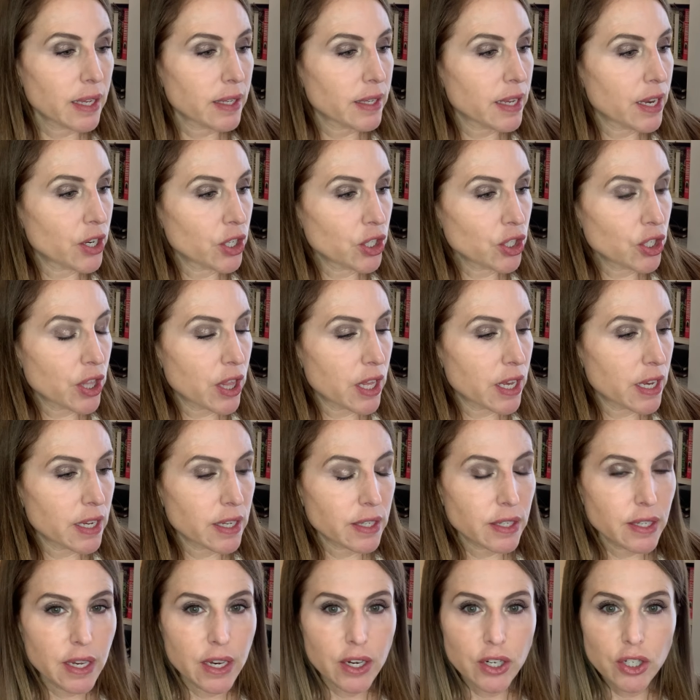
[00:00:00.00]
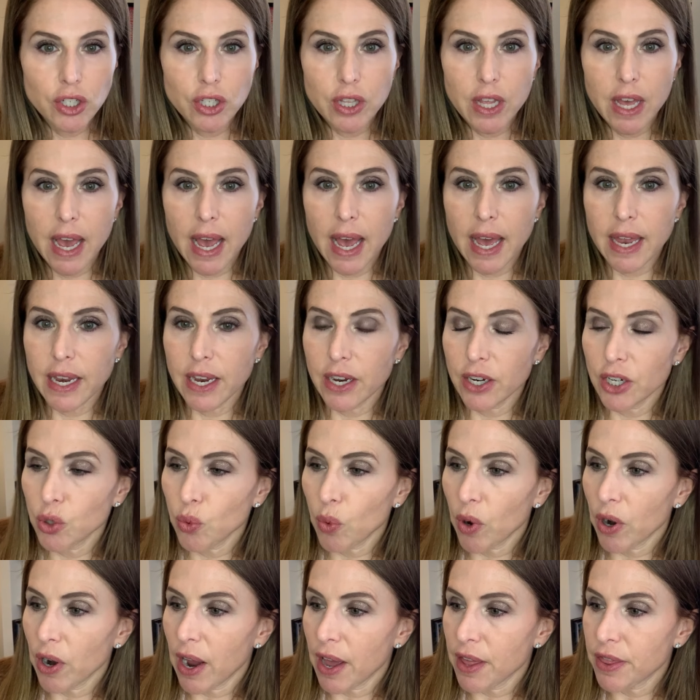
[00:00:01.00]
Here's this, here's that, here's
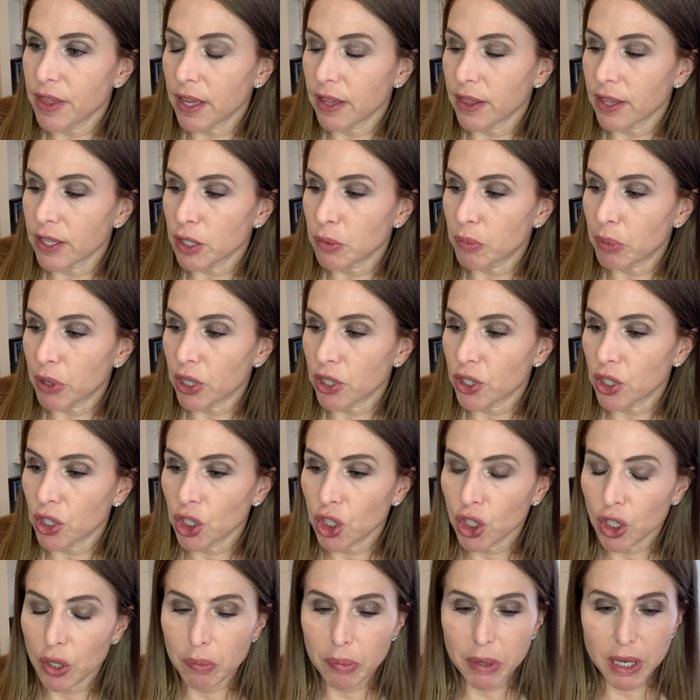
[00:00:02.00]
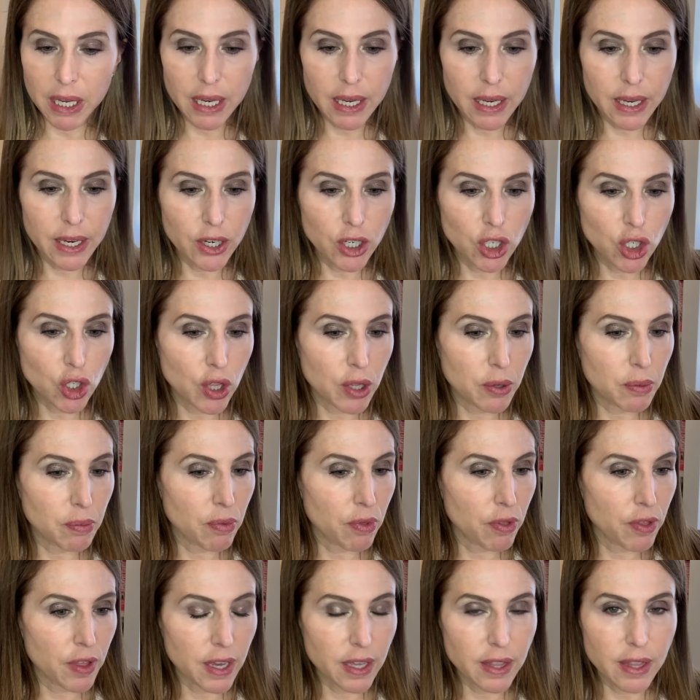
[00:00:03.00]
where I think this person should be, here's the
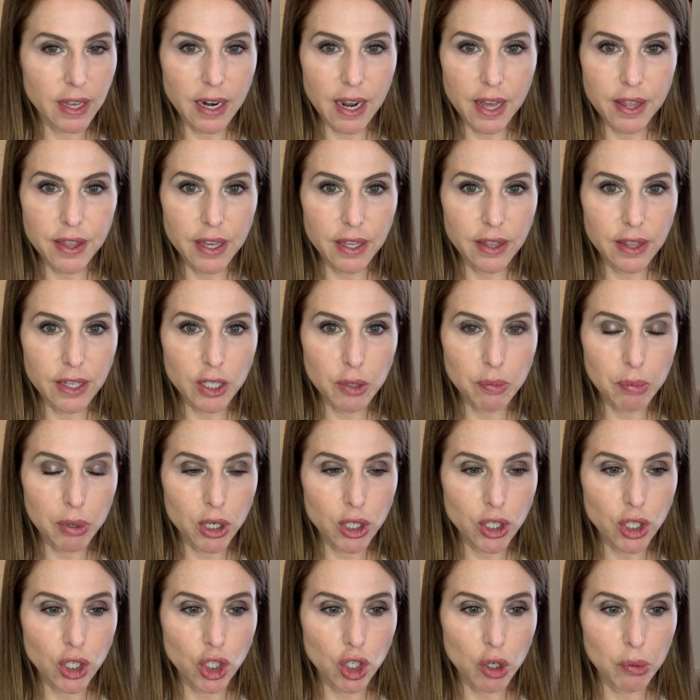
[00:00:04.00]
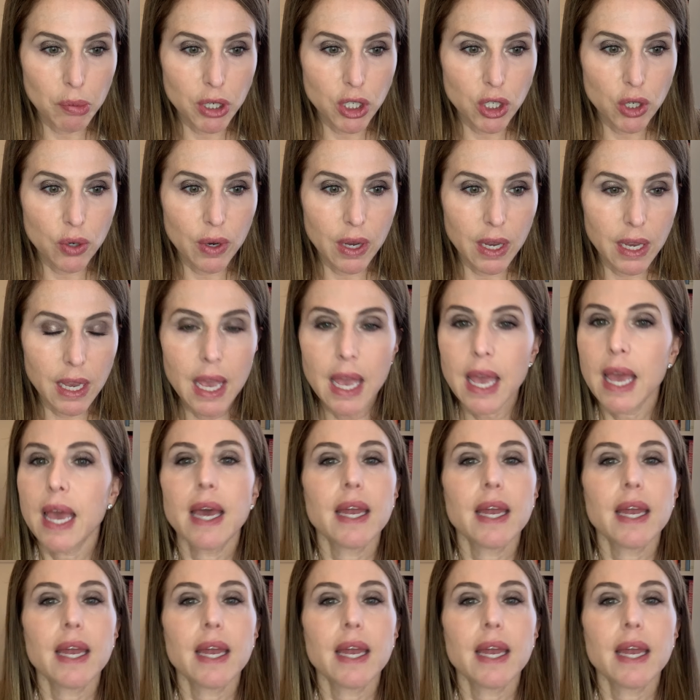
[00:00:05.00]
thing that I think this person should be doing.